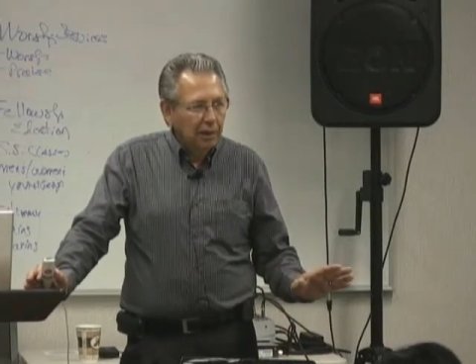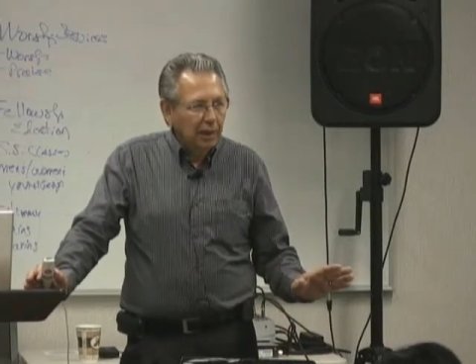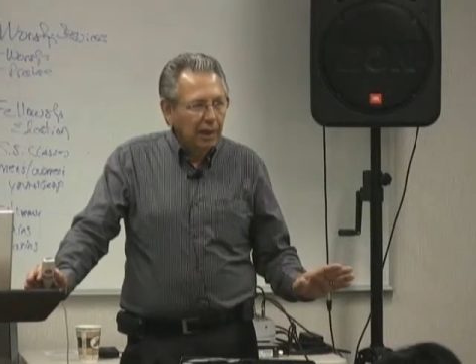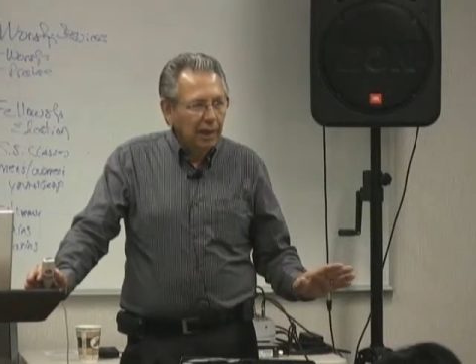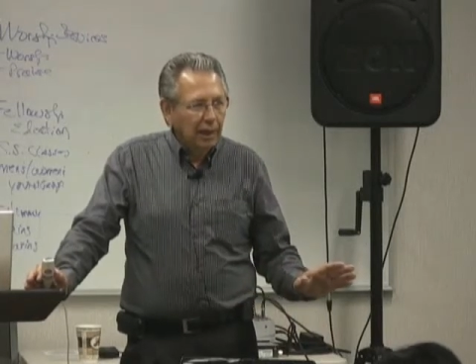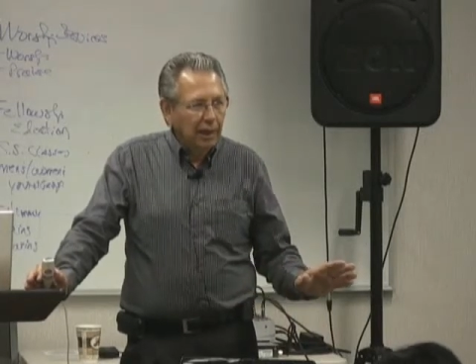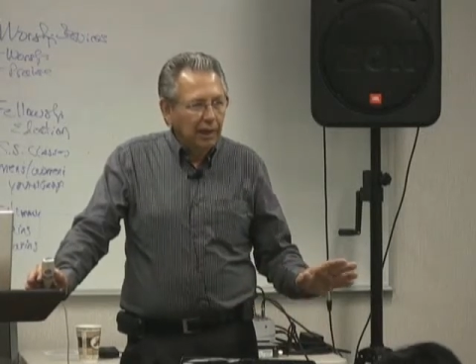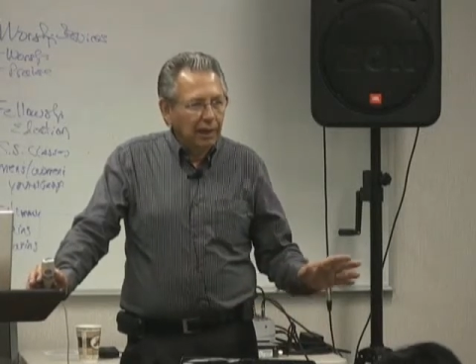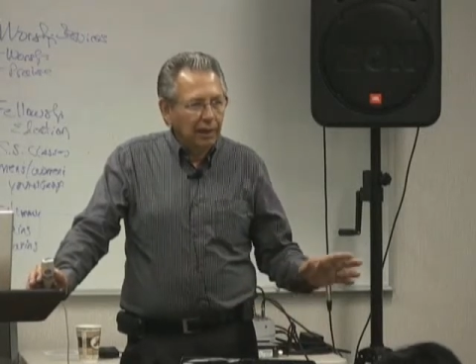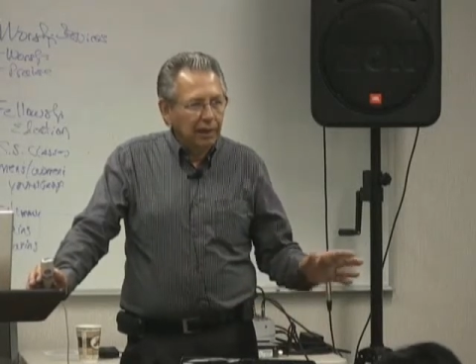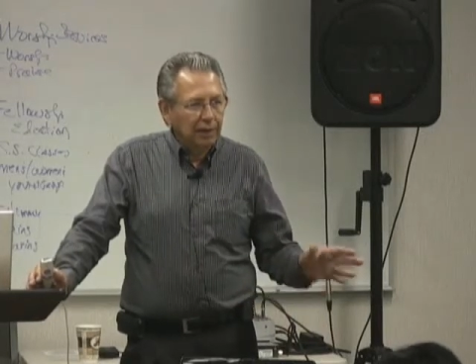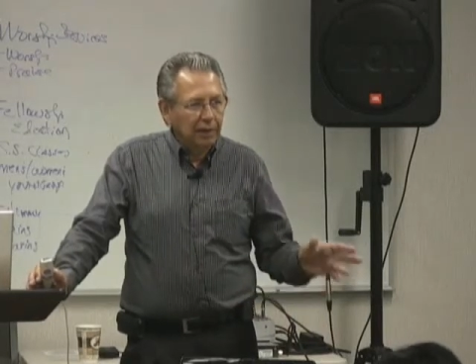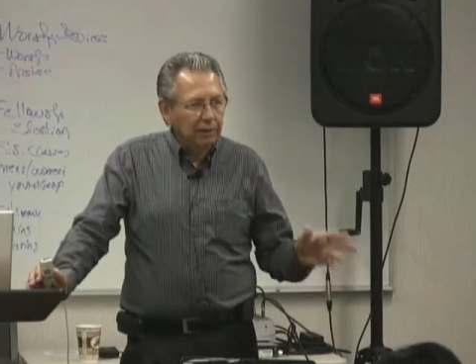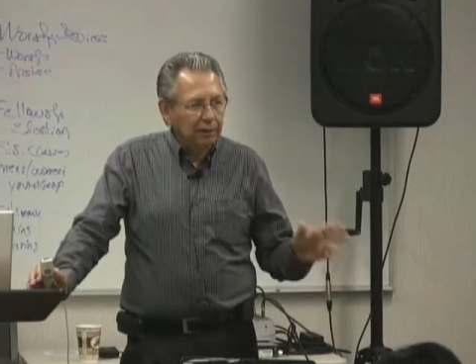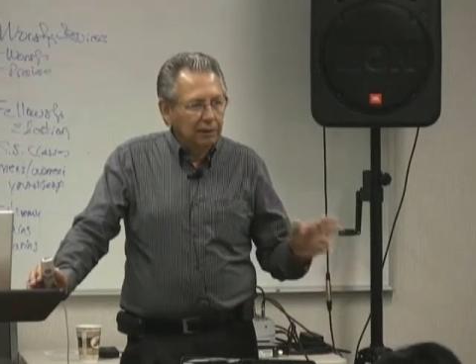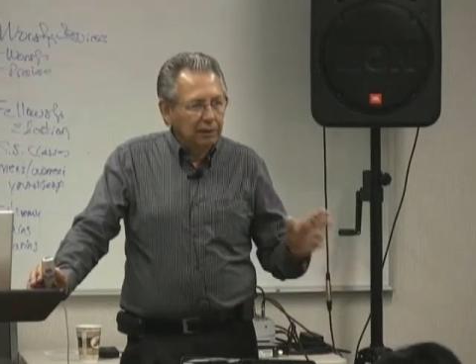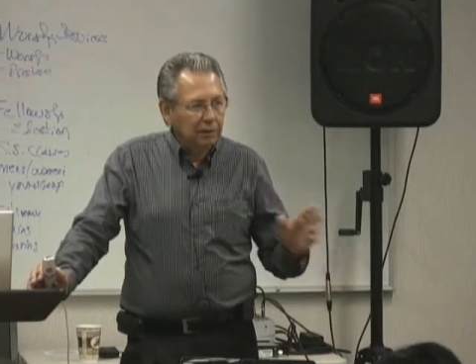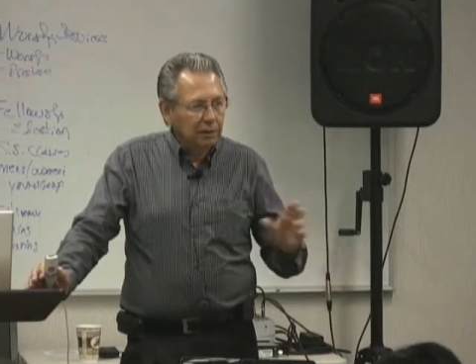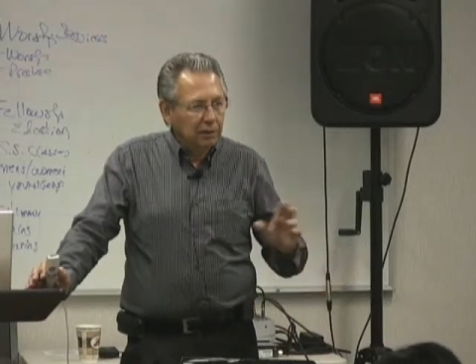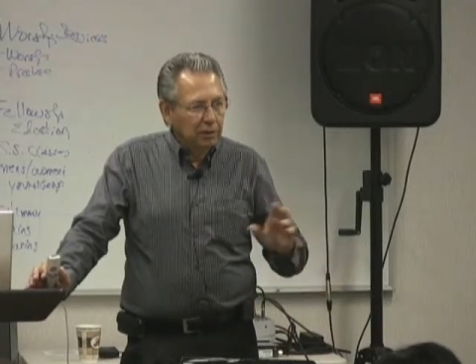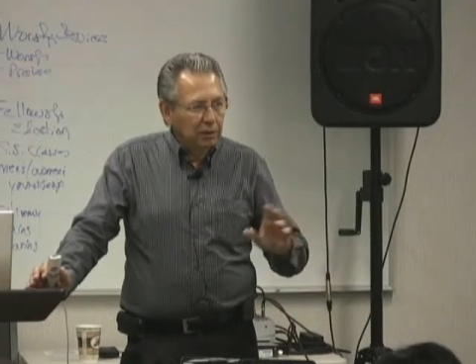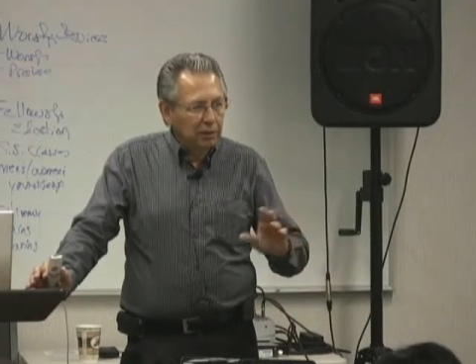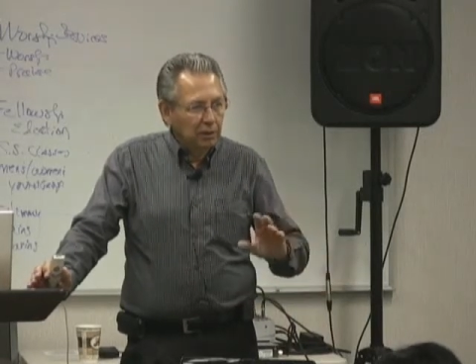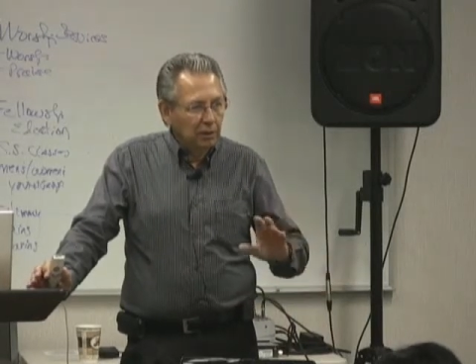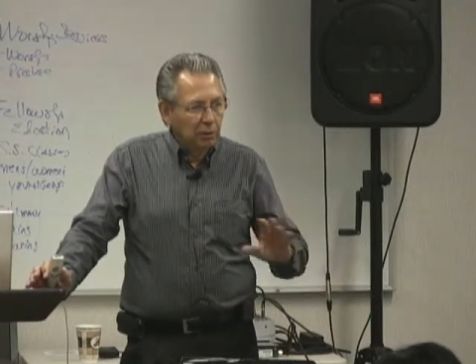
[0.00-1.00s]

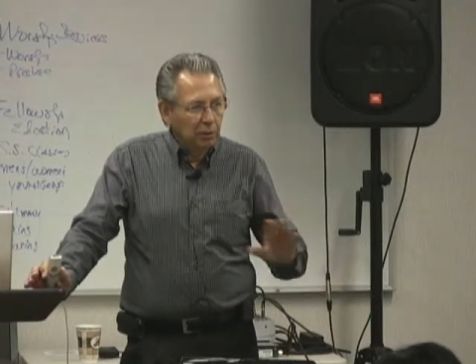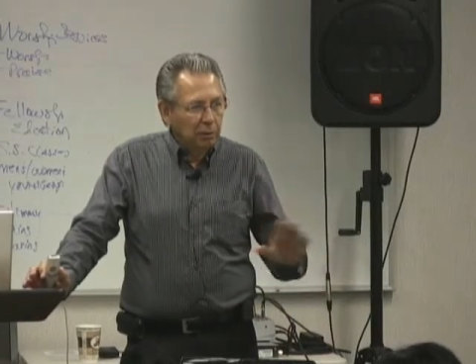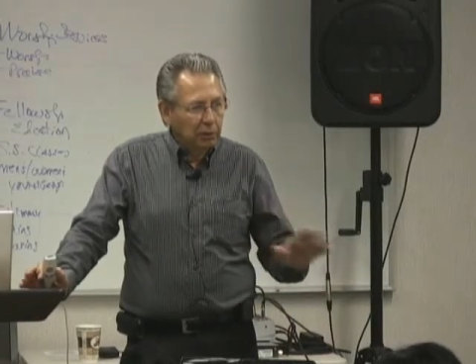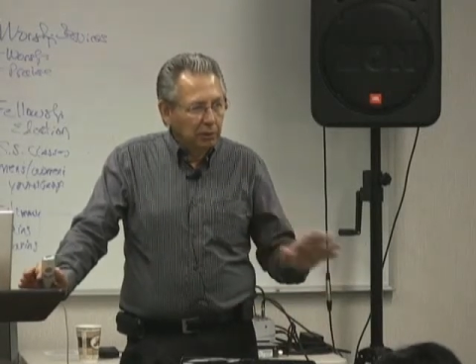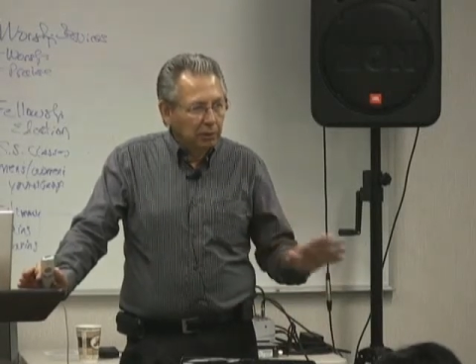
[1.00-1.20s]
and you